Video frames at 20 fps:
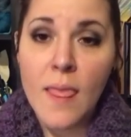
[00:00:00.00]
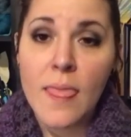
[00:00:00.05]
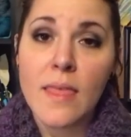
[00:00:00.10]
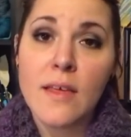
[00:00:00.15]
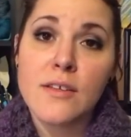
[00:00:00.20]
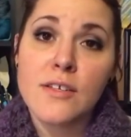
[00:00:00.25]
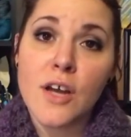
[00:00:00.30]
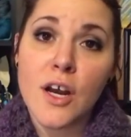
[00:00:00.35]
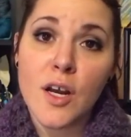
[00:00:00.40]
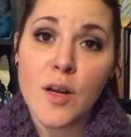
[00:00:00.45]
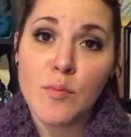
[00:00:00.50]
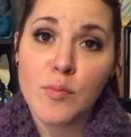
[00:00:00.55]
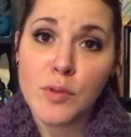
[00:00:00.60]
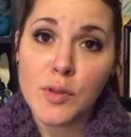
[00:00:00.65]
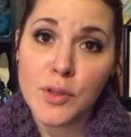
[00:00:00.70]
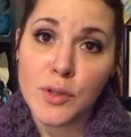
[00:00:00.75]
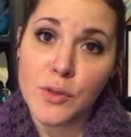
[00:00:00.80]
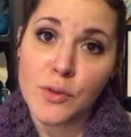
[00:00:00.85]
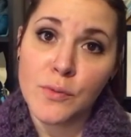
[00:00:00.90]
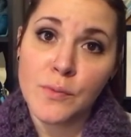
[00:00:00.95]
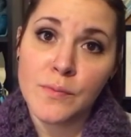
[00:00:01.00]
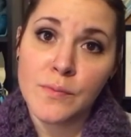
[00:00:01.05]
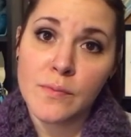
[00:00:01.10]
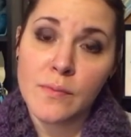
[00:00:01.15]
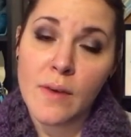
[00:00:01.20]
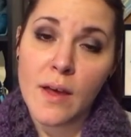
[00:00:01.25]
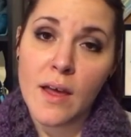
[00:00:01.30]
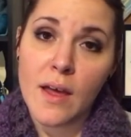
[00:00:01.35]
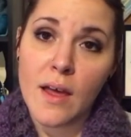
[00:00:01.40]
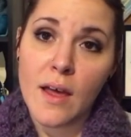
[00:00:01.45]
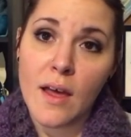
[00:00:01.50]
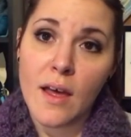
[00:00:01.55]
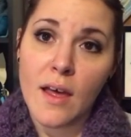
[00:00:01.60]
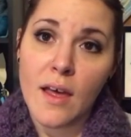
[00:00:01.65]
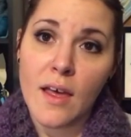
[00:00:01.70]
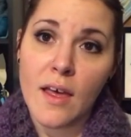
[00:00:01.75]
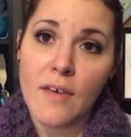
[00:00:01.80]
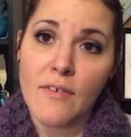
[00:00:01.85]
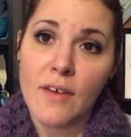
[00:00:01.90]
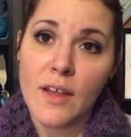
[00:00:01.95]
The dark blue,
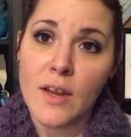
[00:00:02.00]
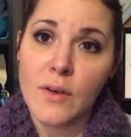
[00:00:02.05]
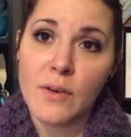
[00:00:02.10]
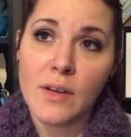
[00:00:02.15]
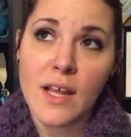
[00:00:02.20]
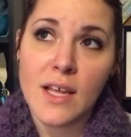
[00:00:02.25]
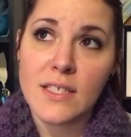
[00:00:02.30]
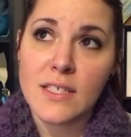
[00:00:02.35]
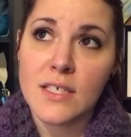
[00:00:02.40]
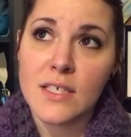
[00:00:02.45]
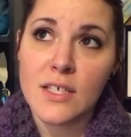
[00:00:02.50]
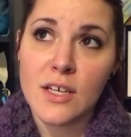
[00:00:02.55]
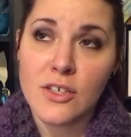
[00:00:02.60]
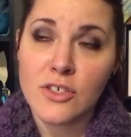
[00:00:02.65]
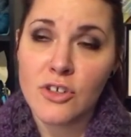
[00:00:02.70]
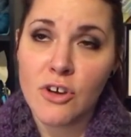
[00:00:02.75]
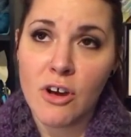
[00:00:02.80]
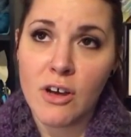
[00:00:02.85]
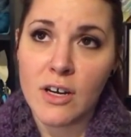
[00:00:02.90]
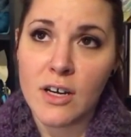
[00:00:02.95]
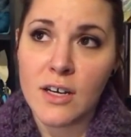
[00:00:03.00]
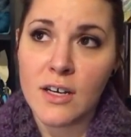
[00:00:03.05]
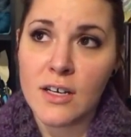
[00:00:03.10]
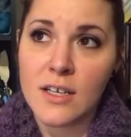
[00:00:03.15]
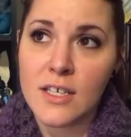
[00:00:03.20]
if anyone has a young daughter,